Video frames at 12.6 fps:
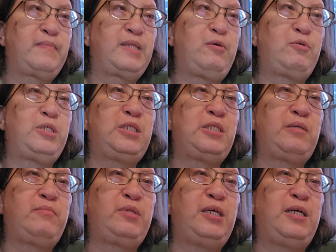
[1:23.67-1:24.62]
There was
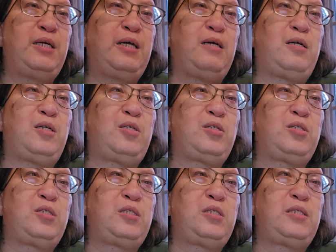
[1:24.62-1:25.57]
something
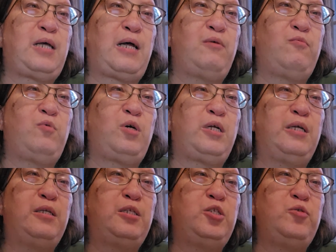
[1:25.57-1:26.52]
else I
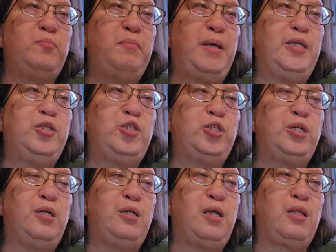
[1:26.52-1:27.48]
wanted to mention.
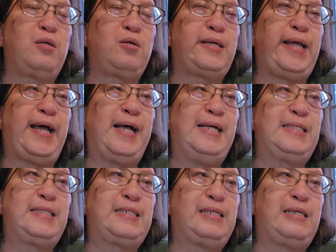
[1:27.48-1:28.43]
Another
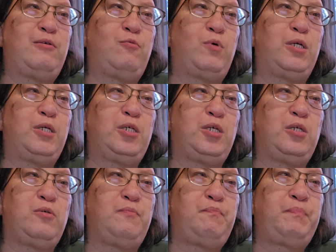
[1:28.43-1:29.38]
casting. Where'd it
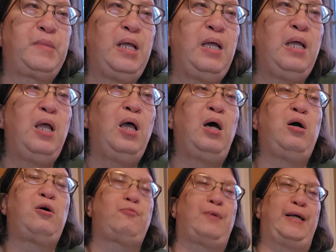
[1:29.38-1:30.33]
go?
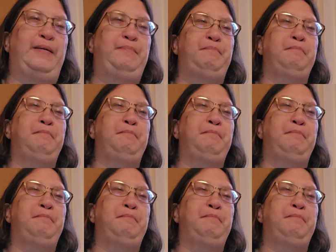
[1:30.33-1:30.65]
Alright.